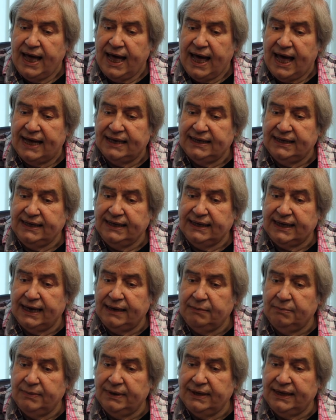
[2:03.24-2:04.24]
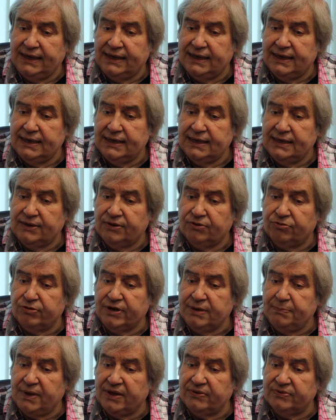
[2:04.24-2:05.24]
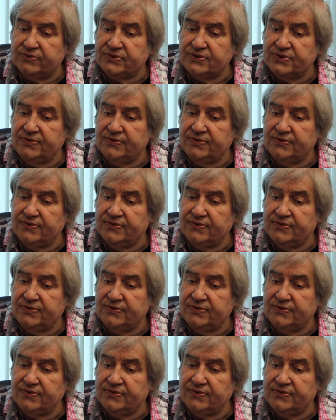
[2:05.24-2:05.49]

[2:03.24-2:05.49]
And he came in three months,